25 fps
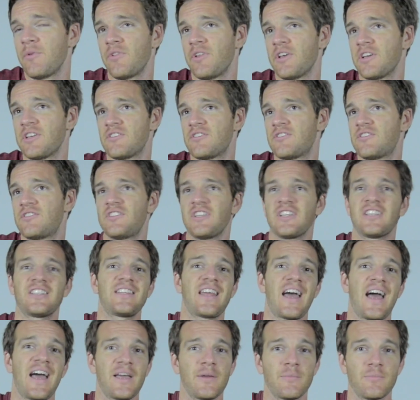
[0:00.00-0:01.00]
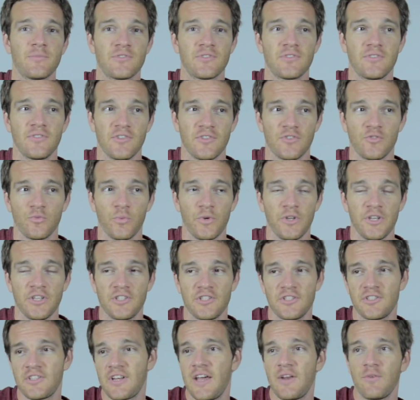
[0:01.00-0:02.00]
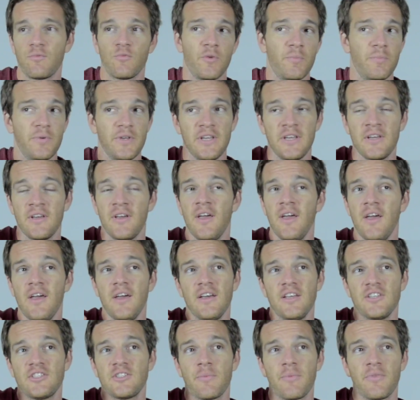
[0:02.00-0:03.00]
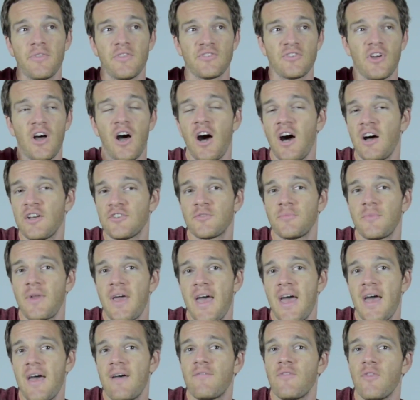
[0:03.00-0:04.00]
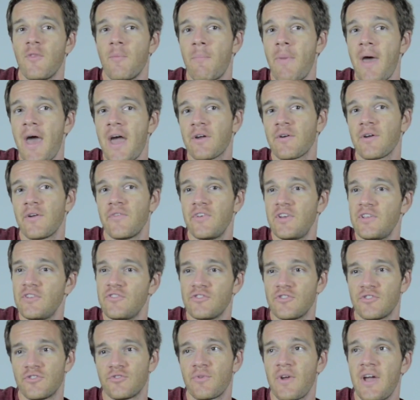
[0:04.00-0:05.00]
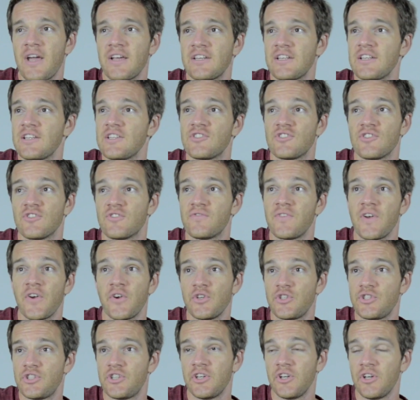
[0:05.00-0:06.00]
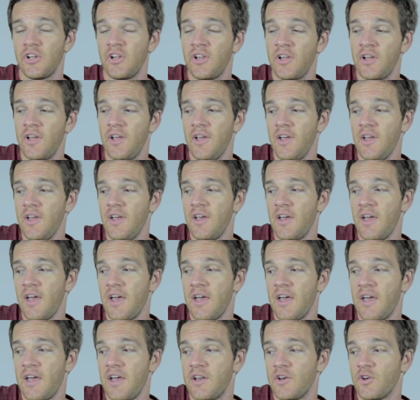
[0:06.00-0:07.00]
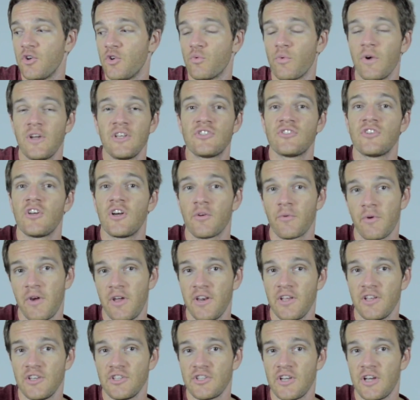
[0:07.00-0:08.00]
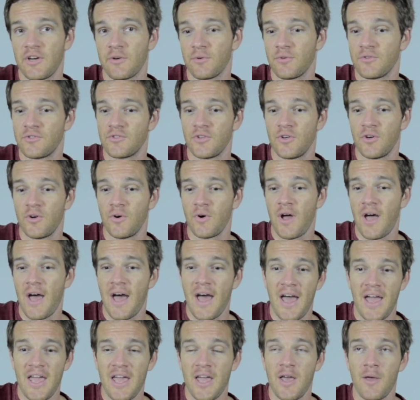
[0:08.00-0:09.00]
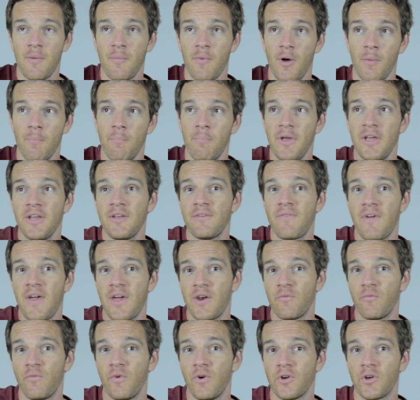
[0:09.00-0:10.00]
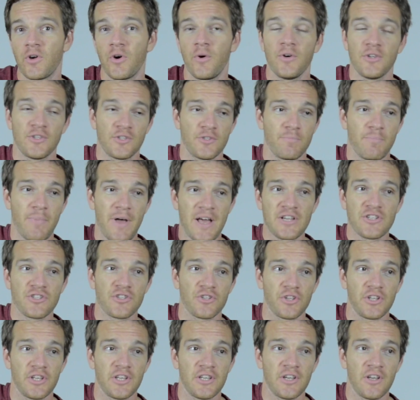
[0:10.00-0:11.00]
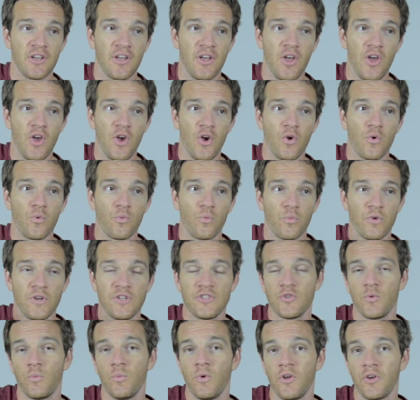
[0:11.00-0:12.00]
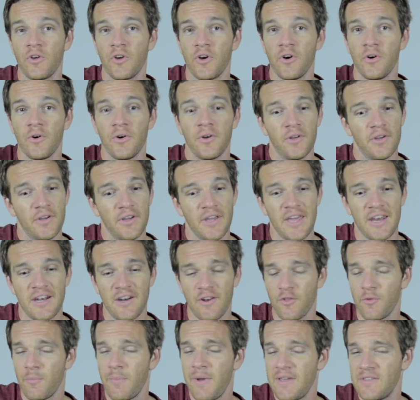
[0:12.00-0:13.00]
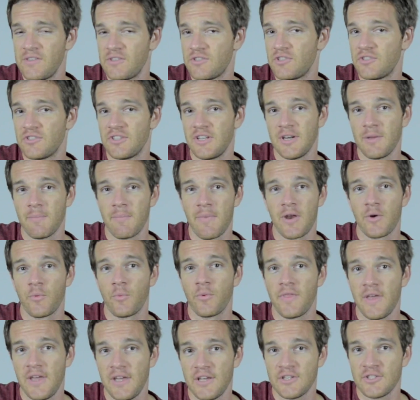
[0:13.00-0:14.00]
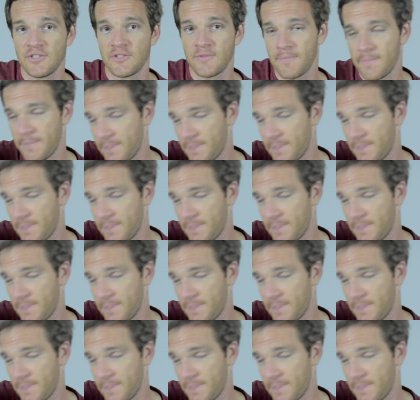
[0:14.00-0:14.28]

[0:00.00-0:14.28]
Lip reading: like 6 times this week just on repeat. It's something that's awesome to have in the background that isn't distracting. It's just very chill and great songwriting in general. So I am a big fan of Wilco, especially recent Wilco. Again, another band that's just getting better with age.